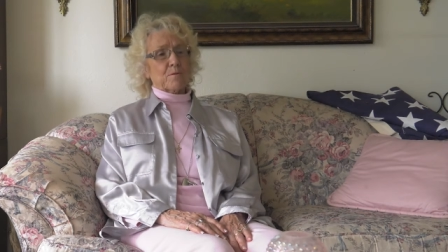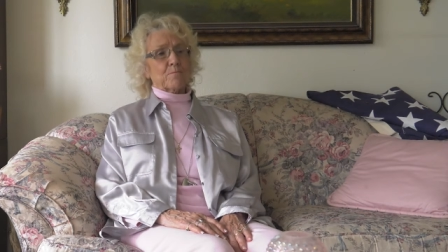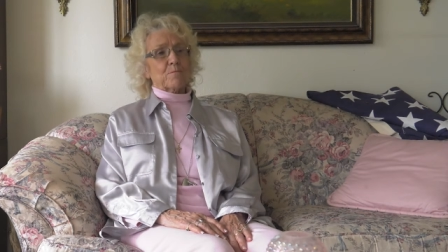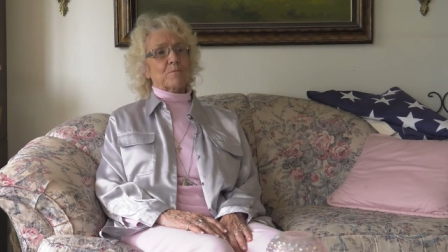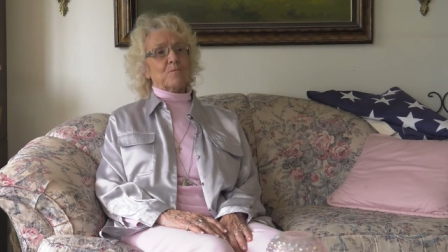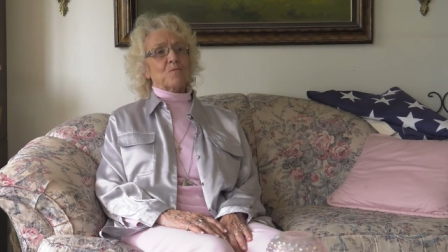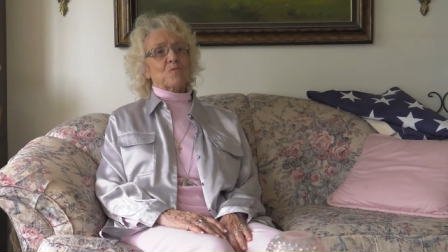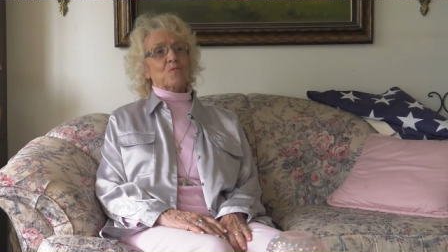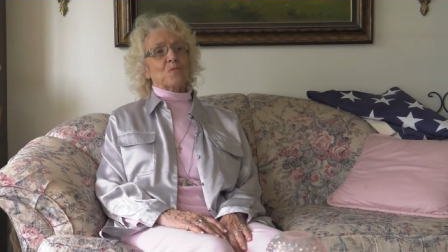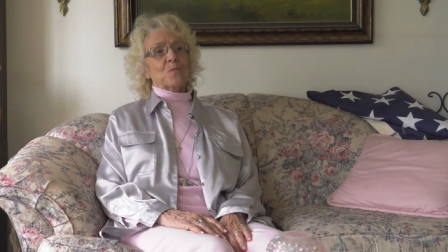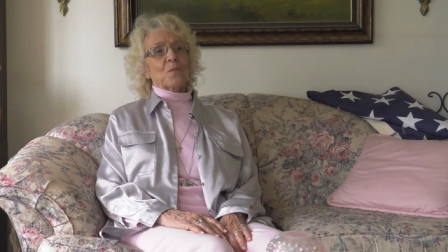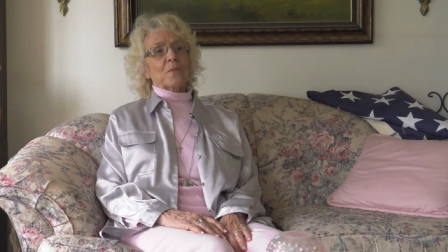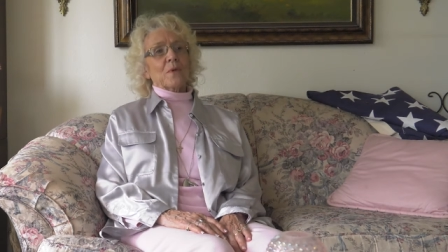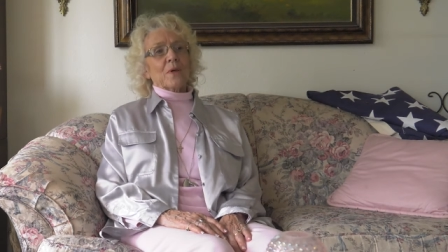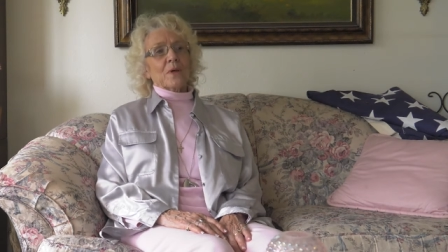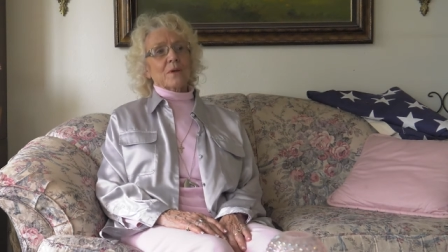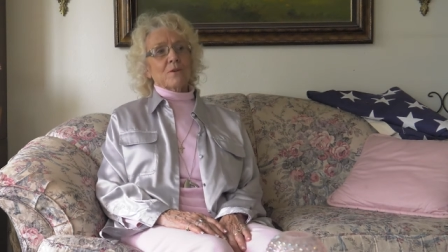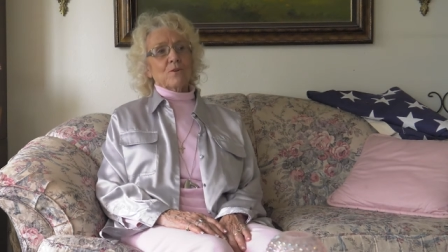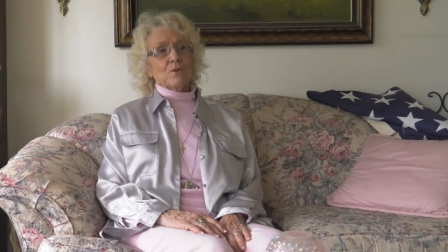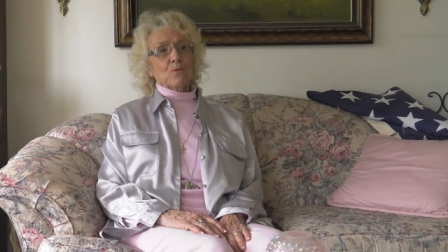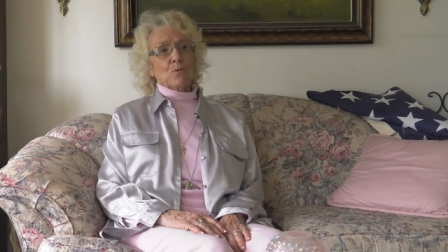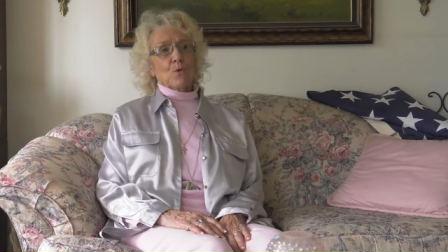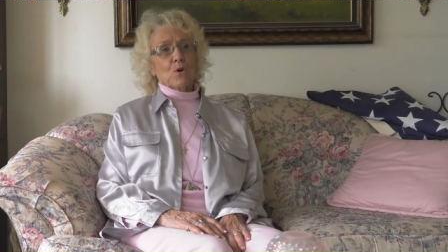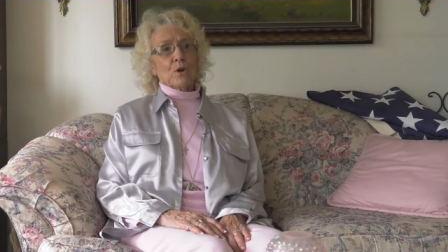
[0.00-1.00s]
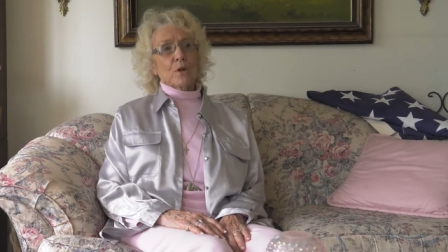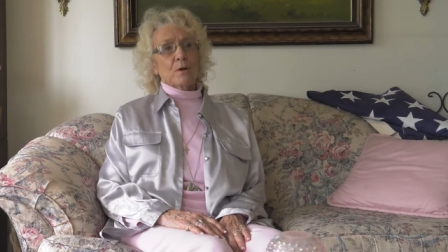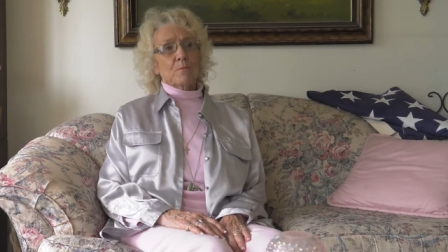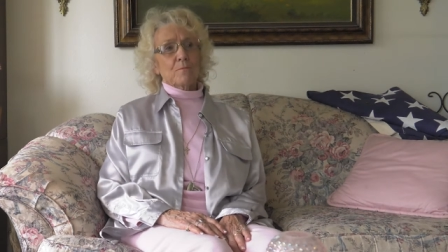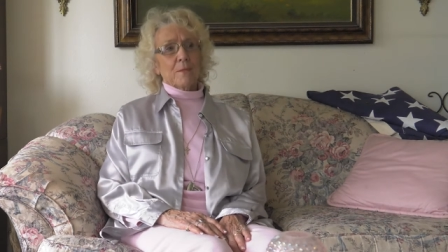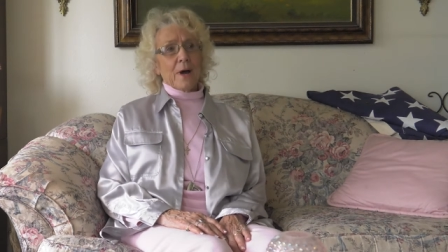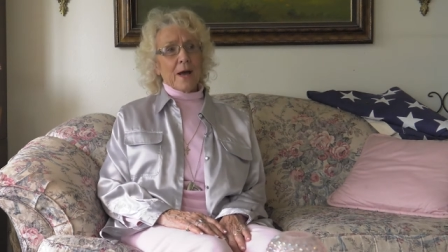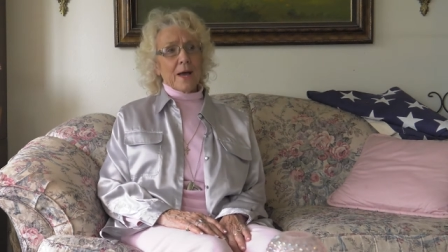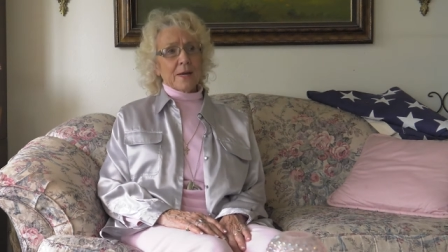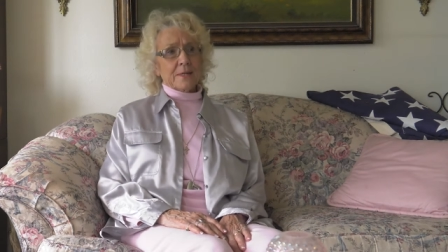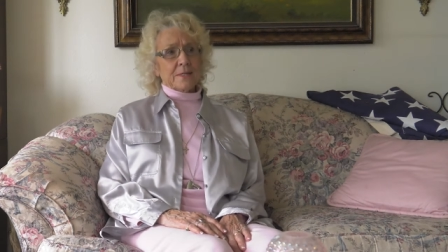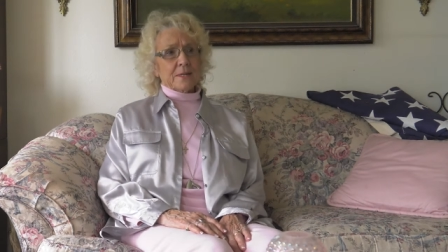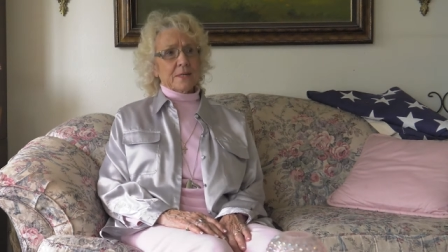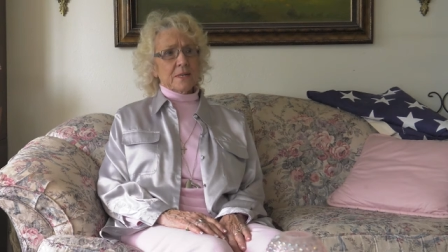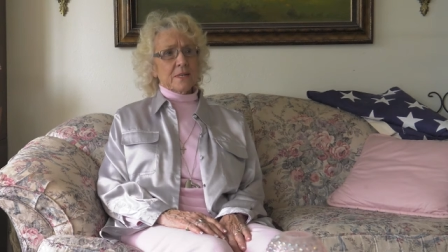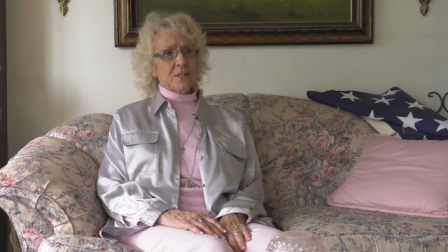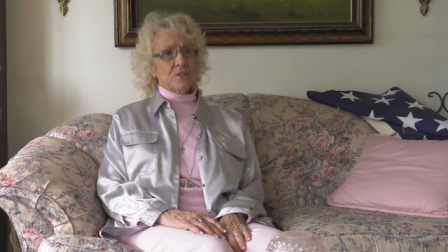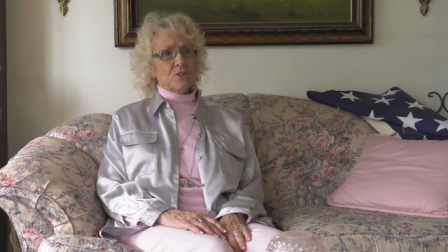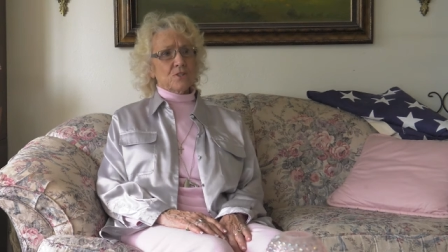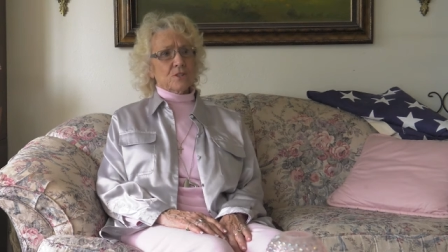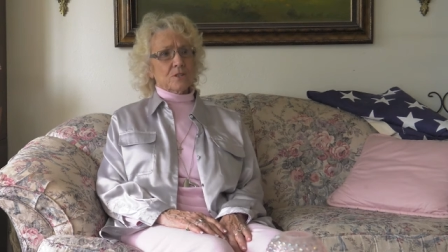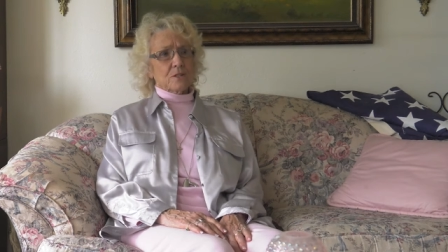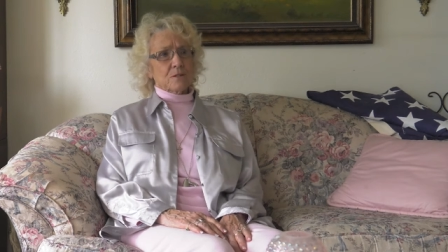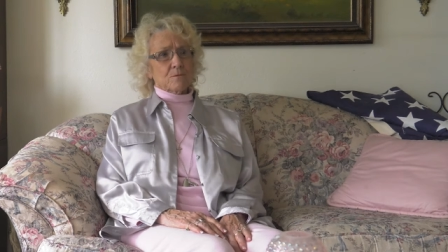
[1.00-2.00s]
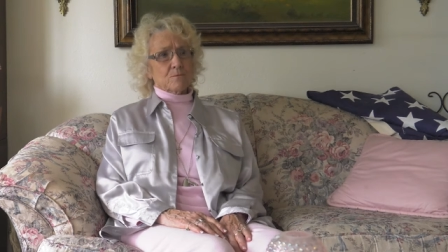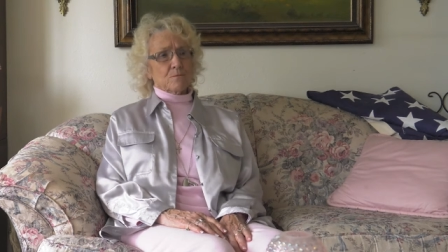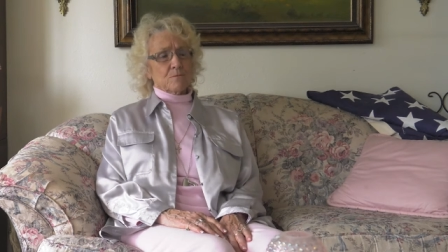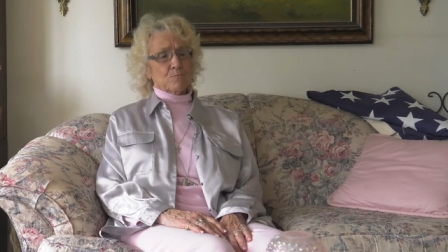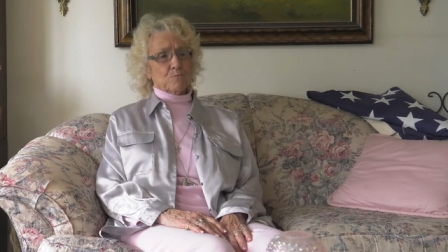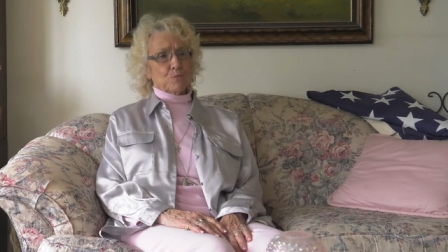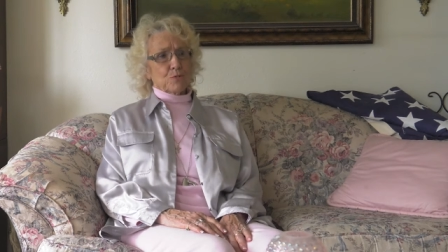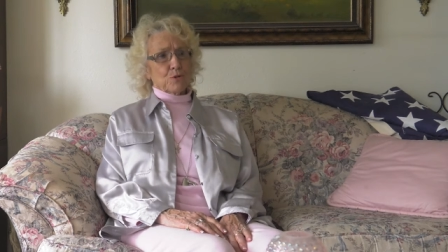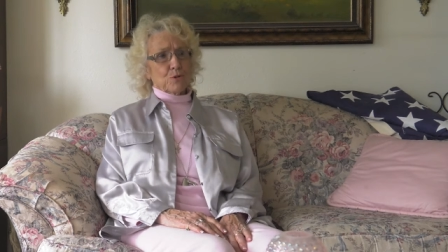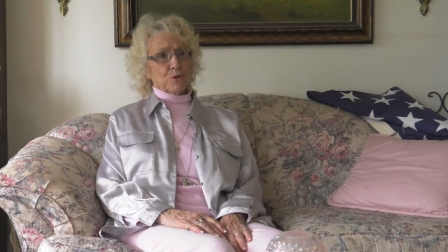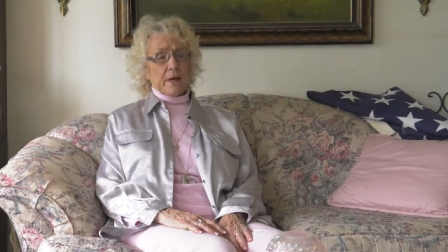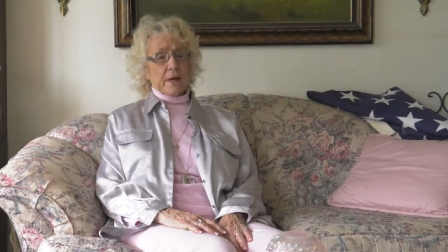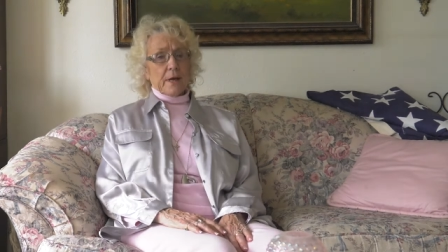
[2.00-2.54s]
kept you know, wanting my attention,